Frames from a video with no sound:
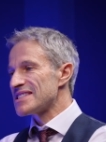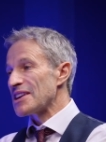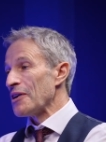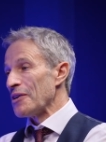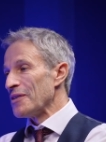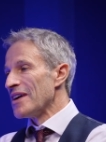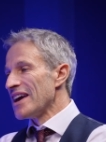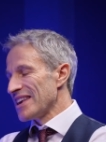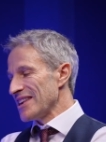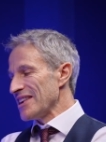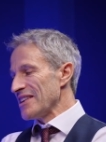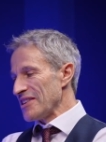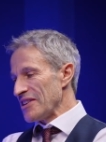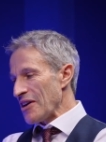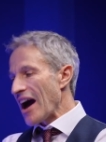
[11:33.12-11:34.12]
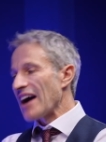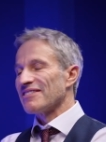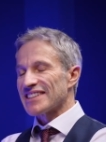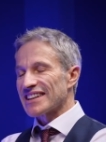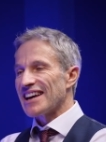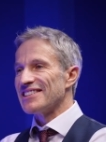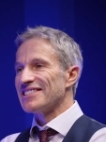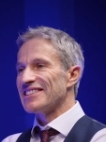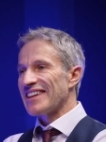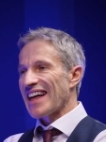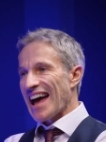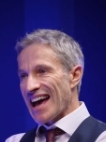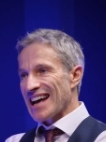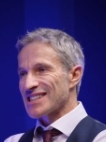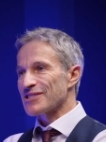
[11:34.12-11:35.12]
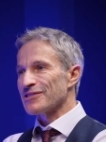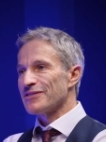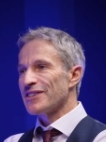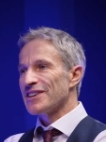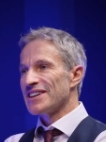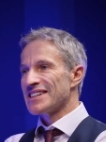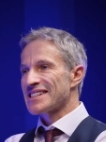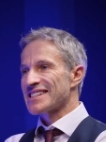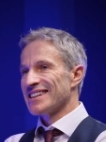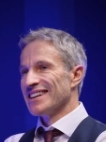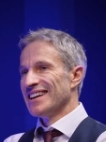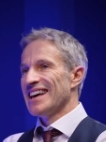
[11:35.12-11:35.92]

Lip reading: So you have to go through that hassle first,